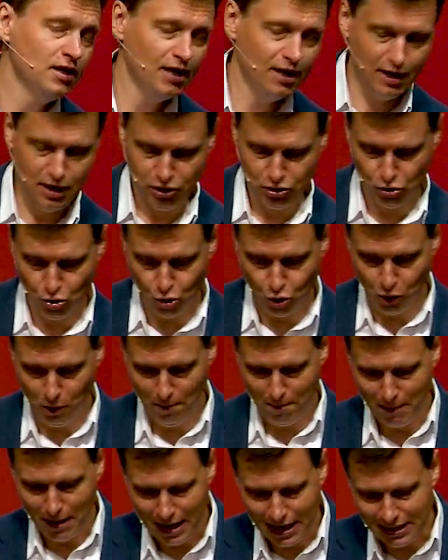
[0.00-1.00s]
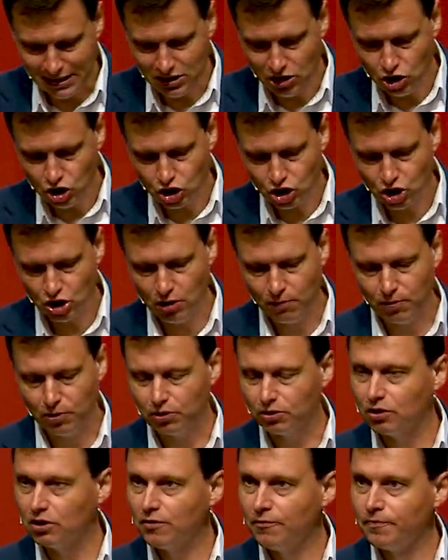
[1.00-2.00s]
and almighty shepherd
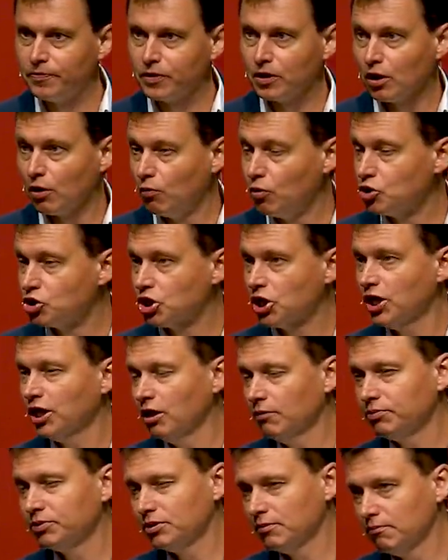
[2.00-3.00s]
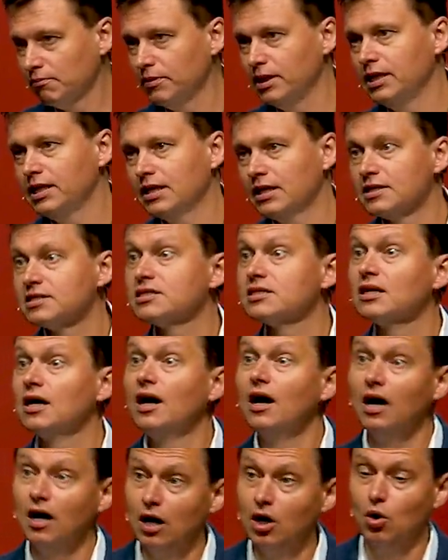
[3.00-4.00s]
which helped make us
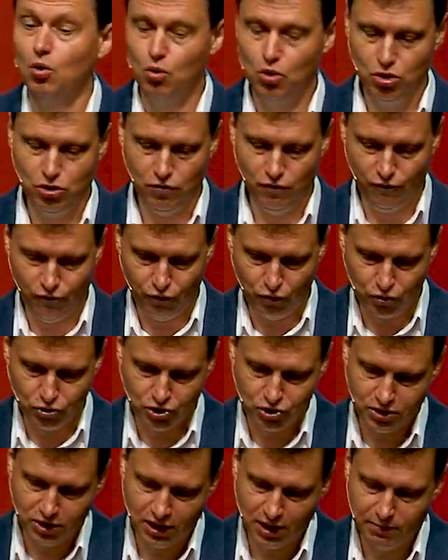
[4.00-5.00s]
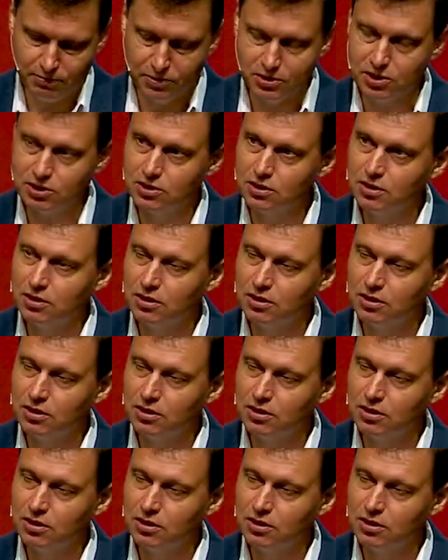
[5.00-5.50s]
our first steps.